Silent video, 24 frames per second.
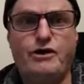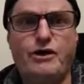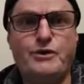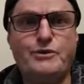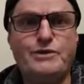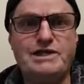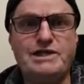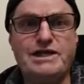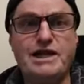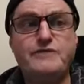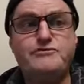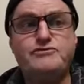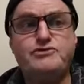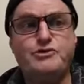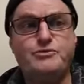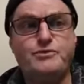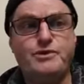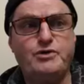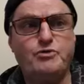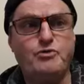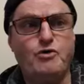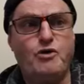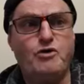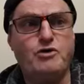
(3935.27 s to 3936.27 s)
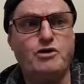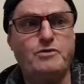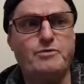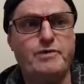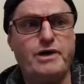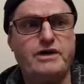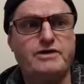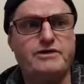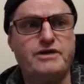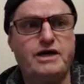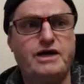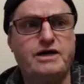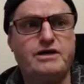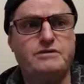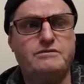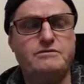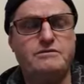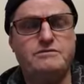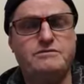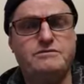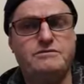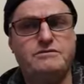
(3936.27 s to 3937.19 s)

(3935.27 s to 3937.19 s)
I would love to be wrong about that.